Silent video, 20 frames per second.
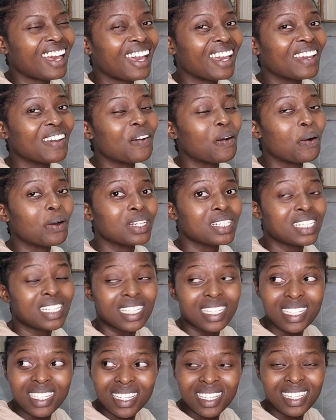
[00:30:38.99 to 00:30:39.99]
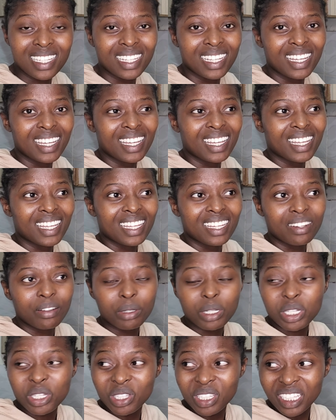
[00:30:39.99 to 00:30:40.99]
I ordered,
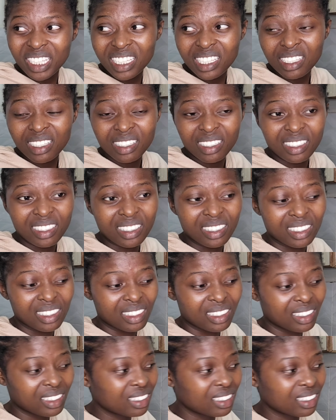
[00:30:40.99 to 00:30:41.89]
what do you need? Two.